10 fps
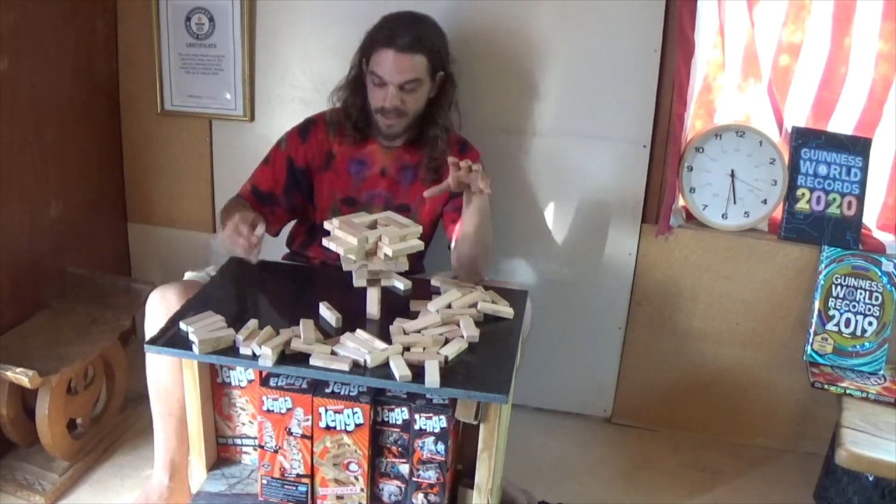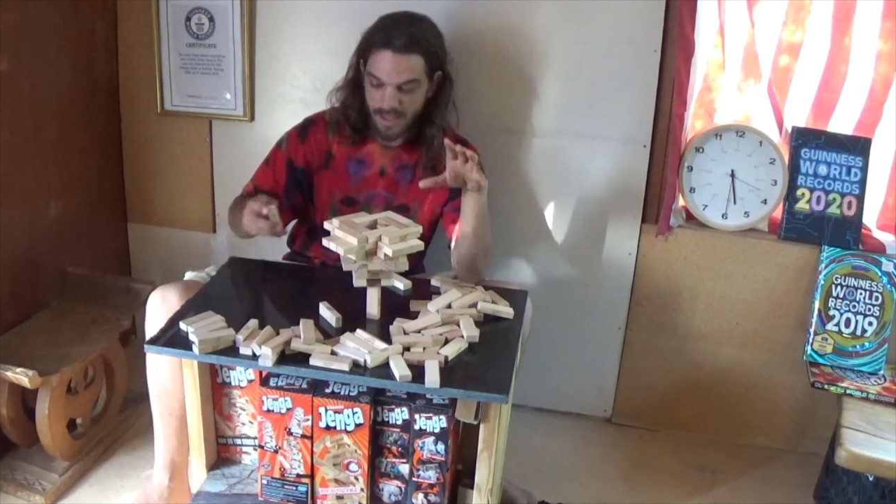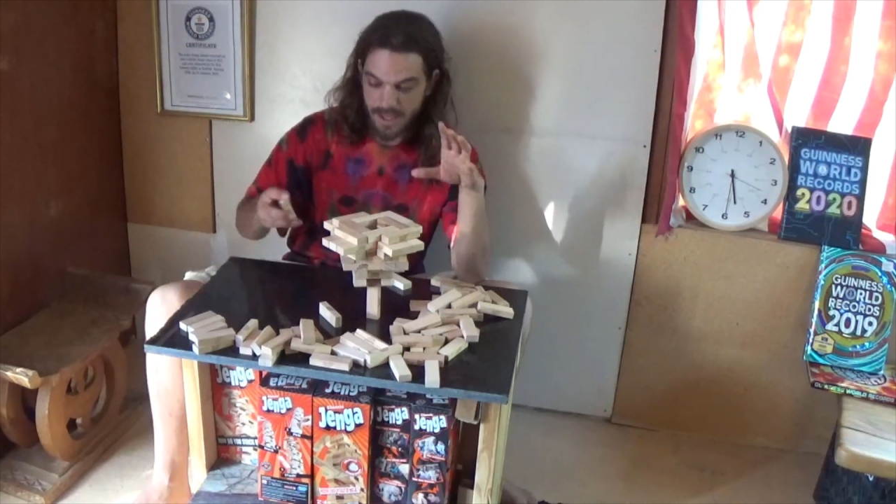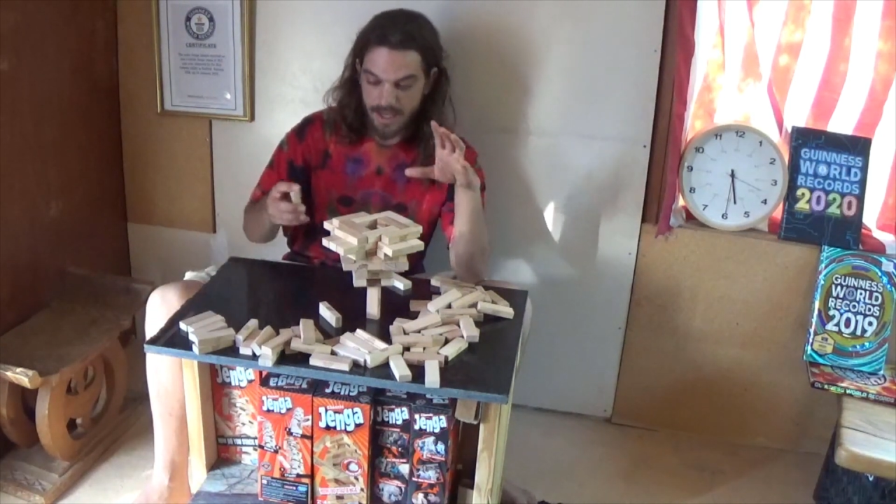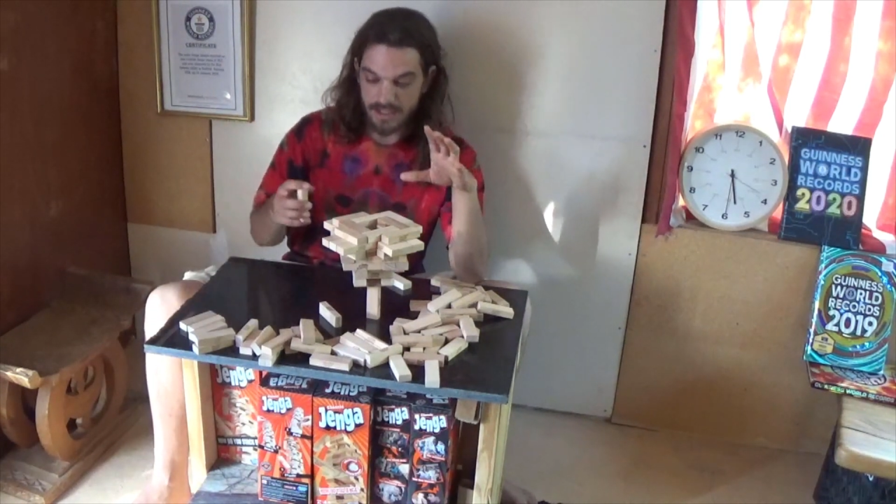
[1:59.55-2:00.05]

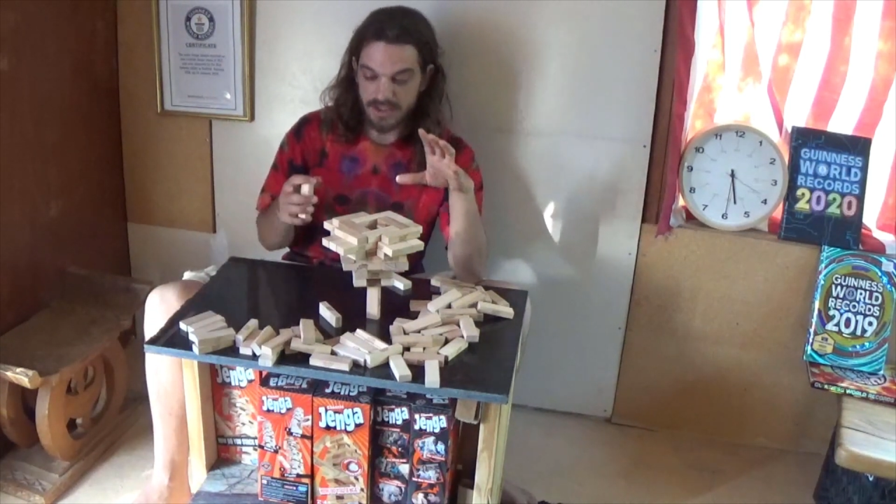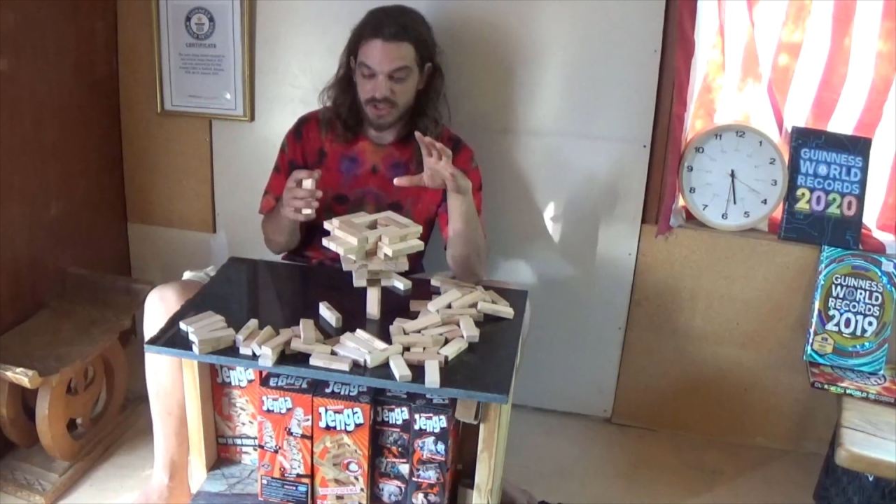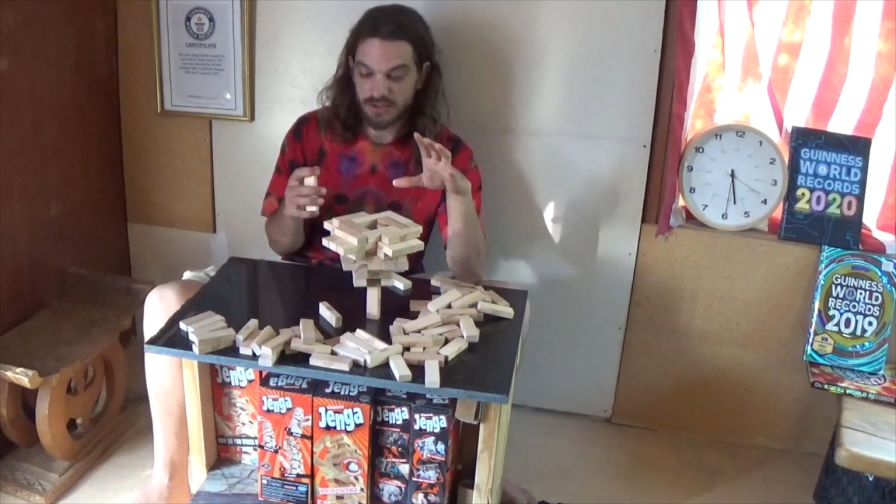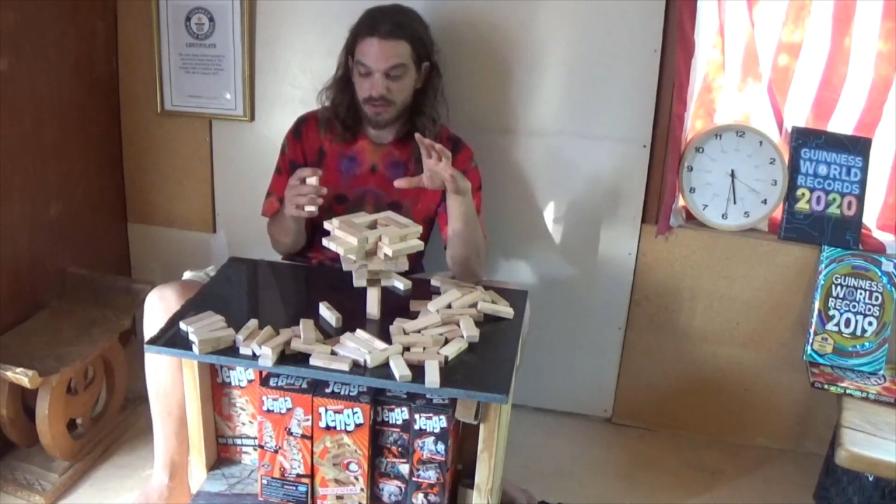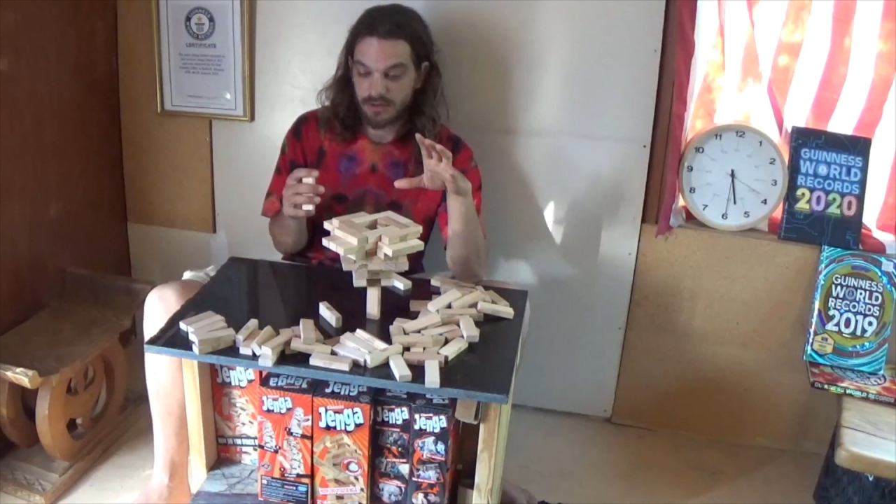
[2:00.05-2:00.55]

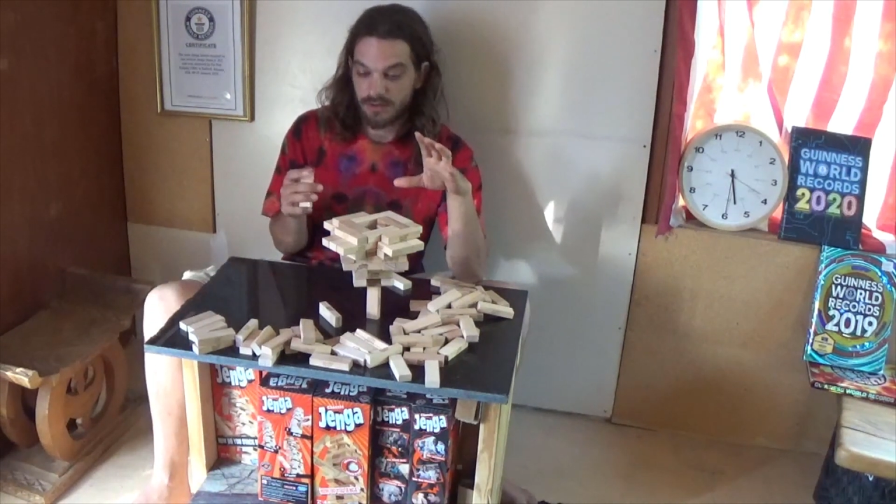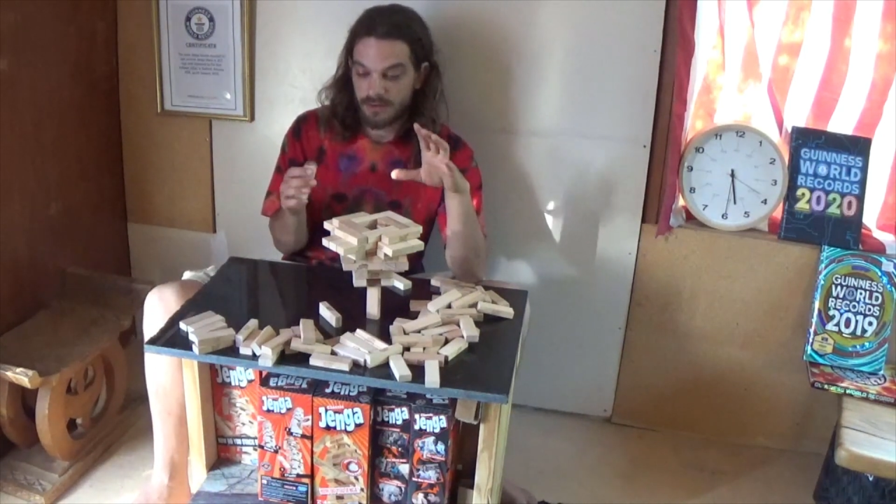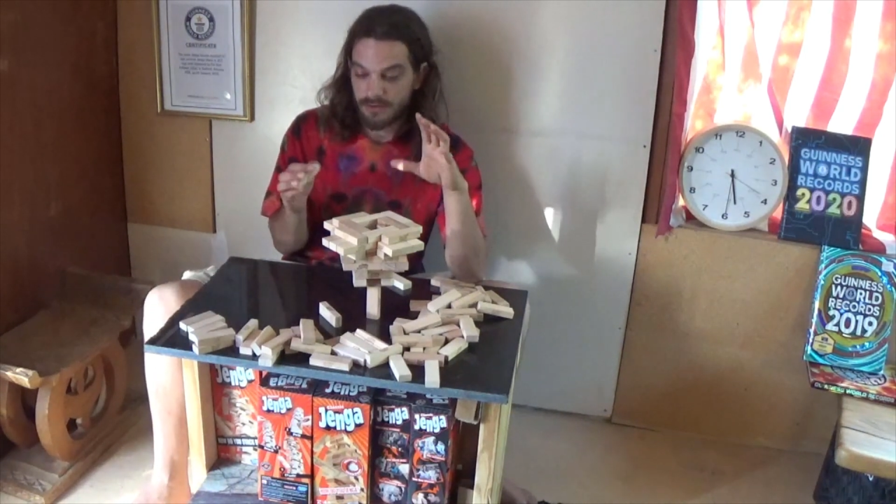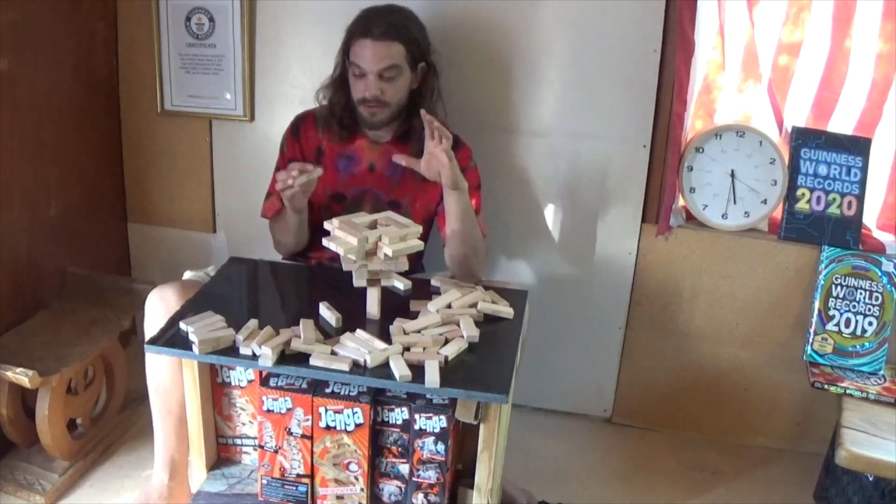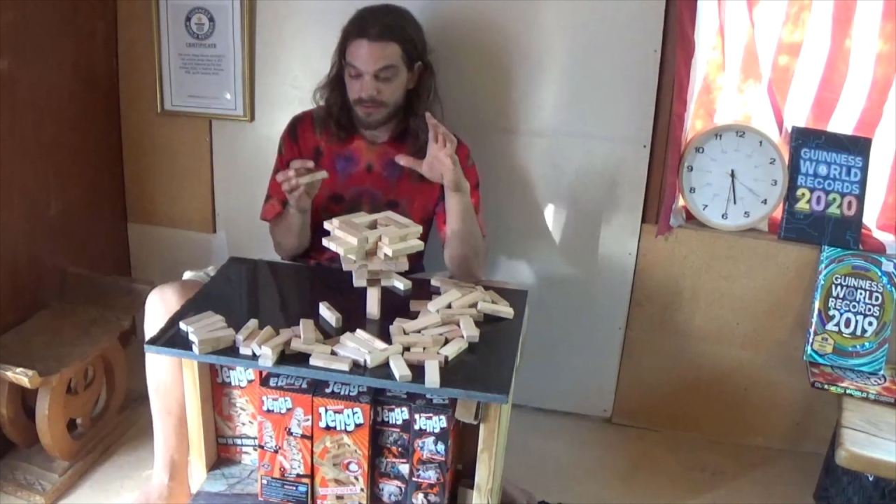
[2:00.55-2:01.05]
and
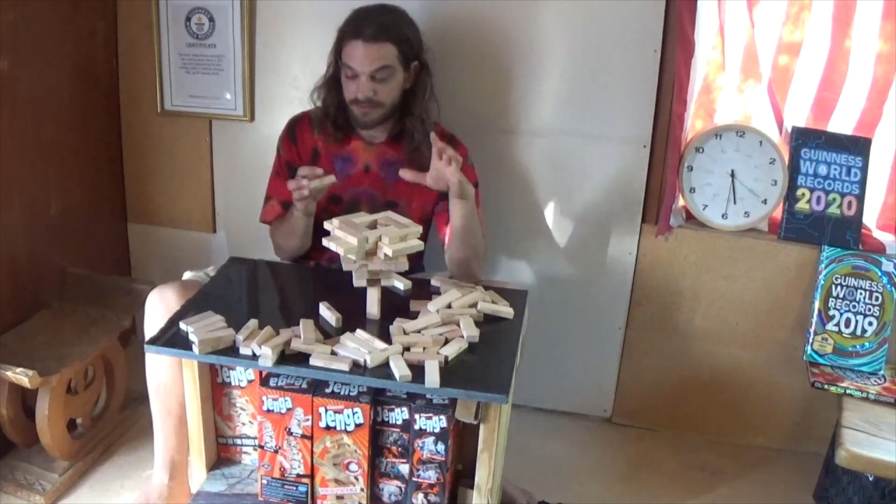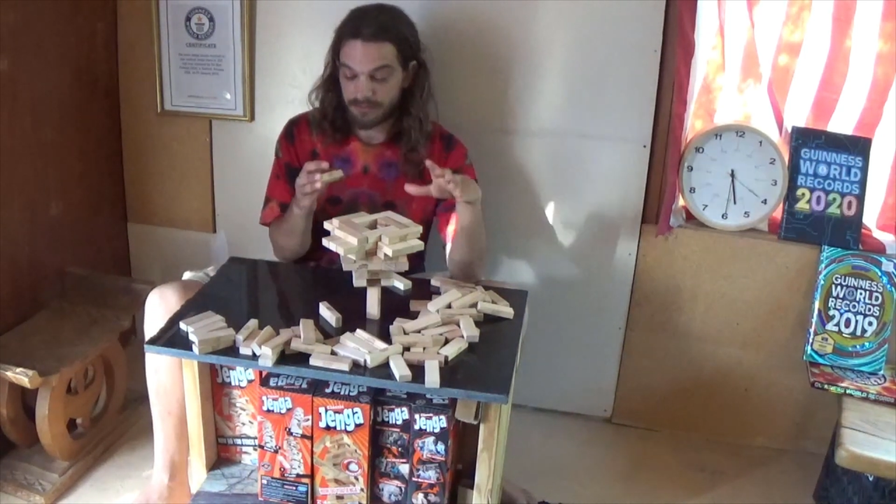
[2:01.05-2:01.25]
this